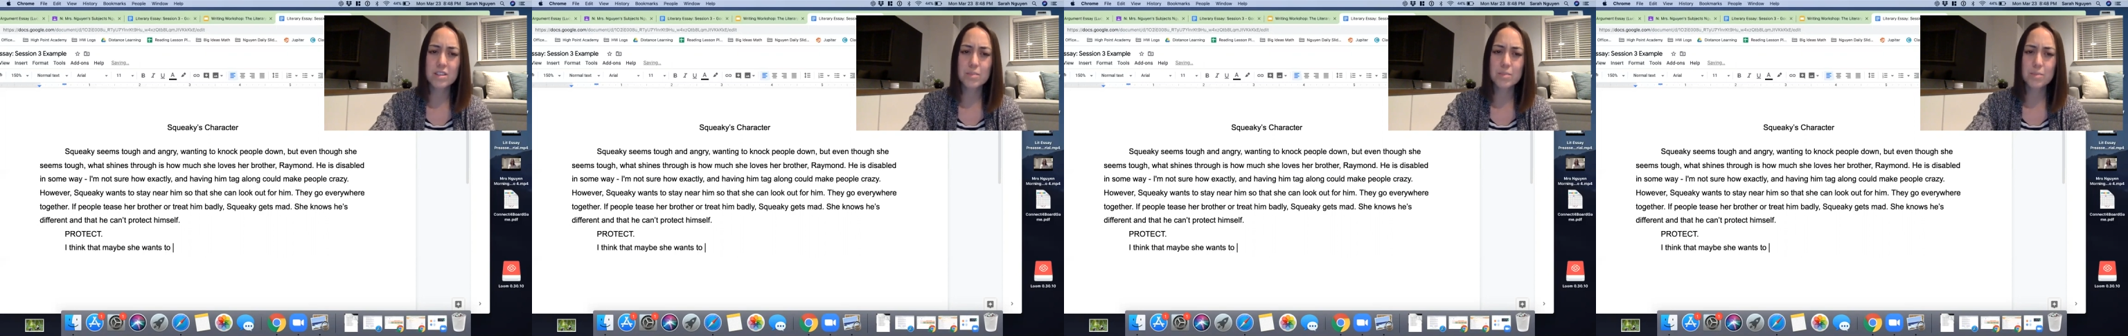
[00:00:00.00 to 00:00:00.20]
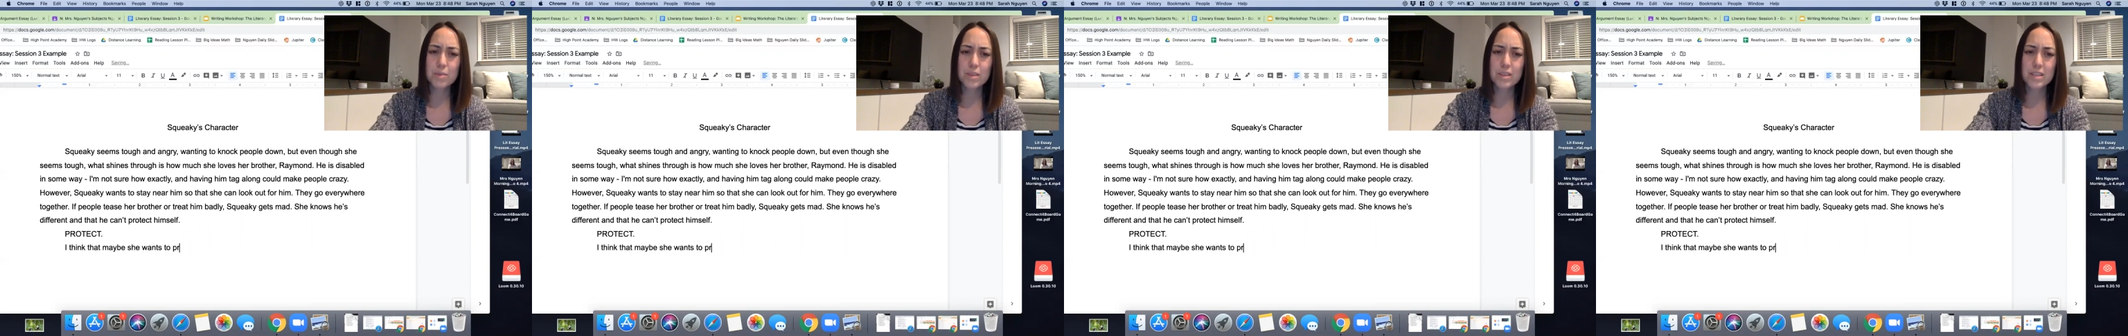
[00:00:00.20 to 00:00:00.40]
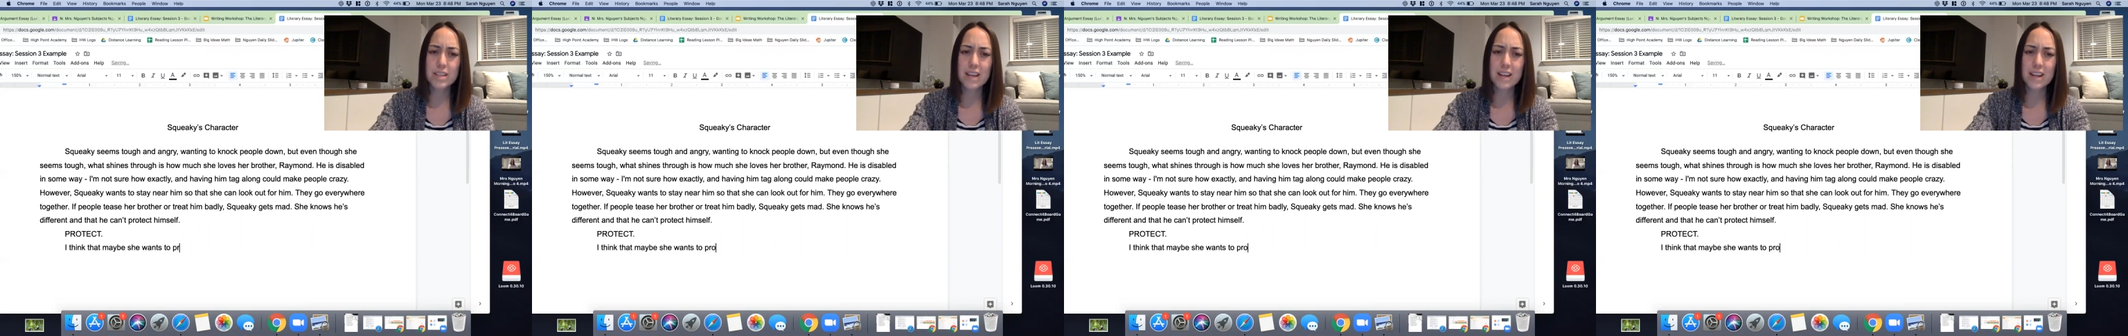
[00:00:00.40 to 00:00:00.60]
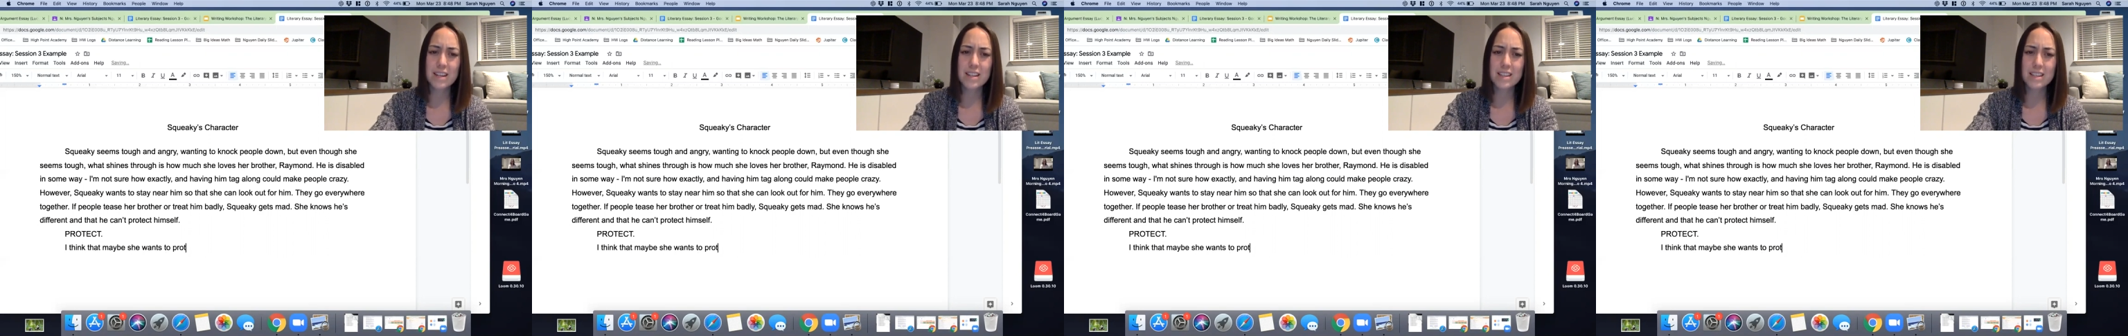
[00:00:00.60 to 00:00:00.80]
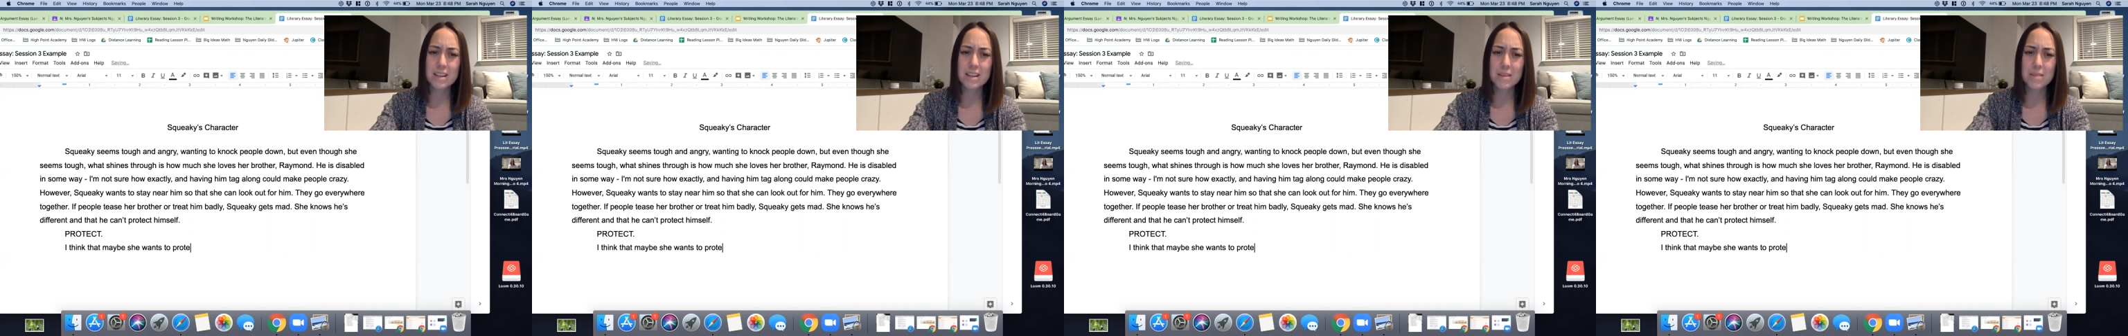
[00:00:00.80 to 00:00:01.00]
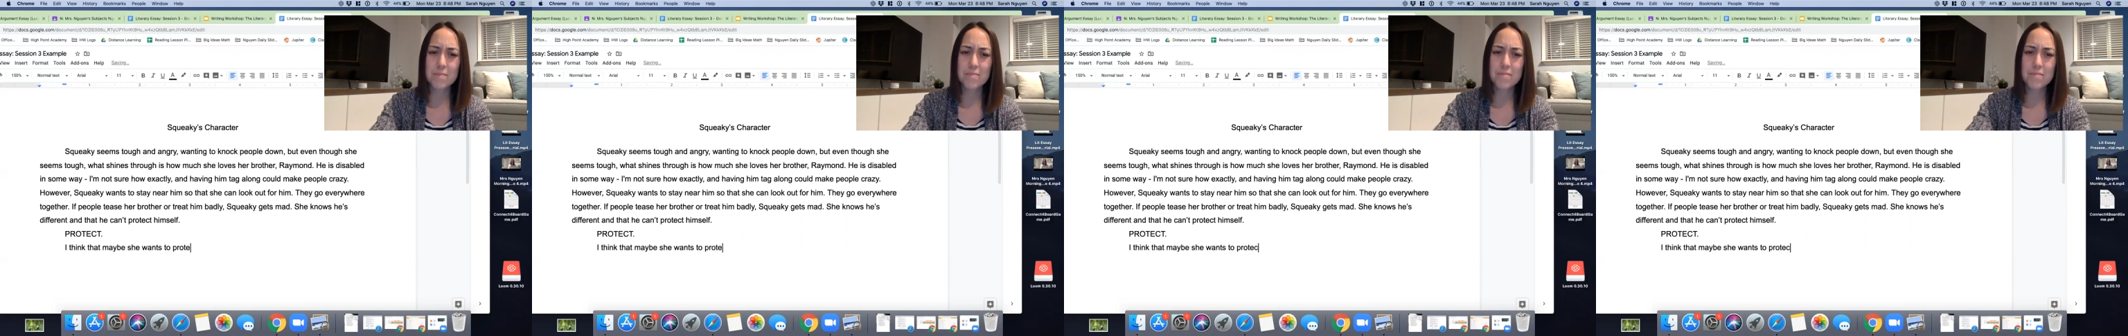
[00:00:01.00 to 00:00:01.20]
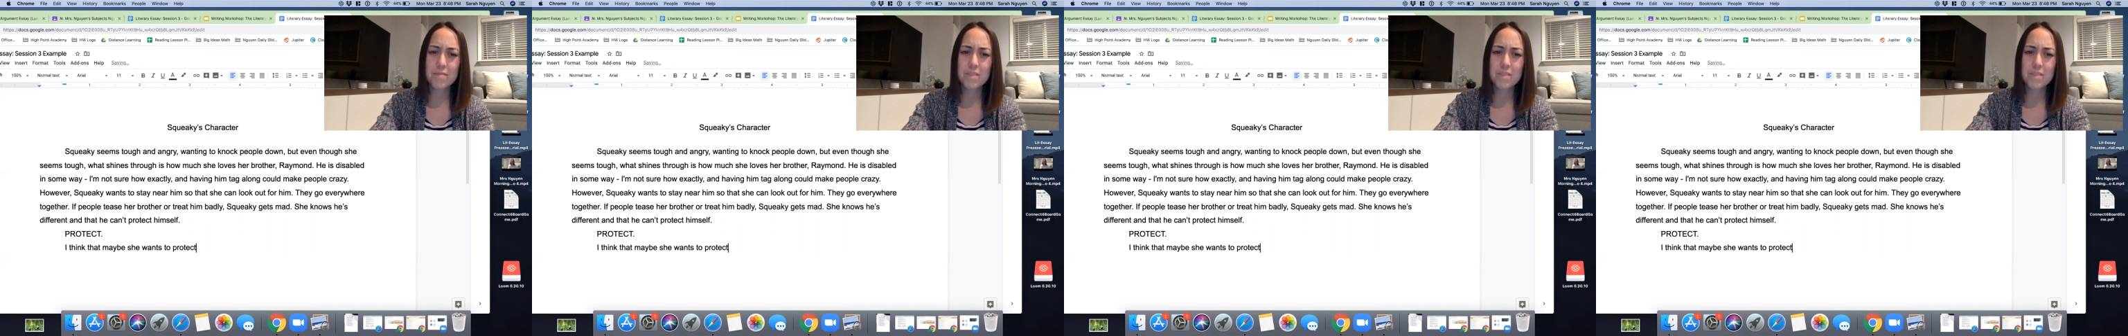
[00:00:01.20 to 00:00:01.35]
to protect him